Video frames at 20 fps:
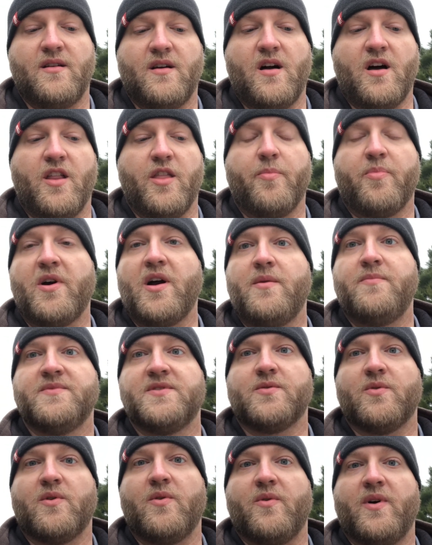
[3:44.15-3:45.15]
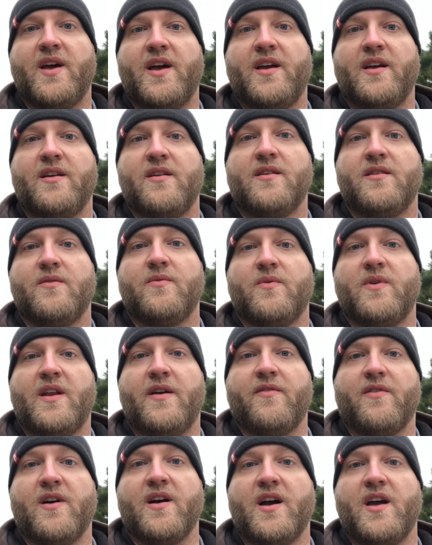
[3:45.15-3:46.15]
all the problems went away
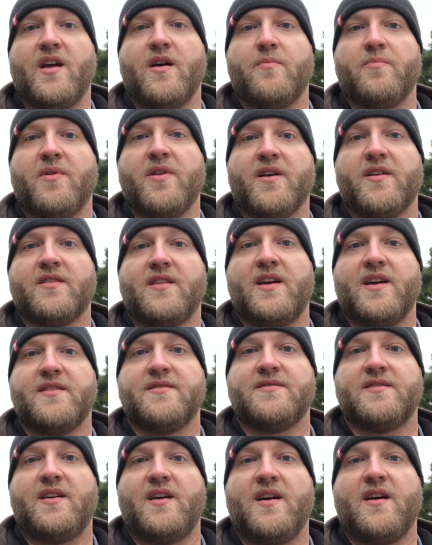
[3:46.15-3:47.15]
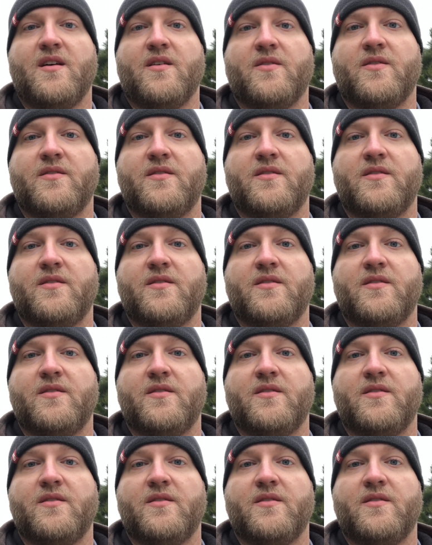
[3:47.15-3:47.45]
whenever I unplugged the SCL.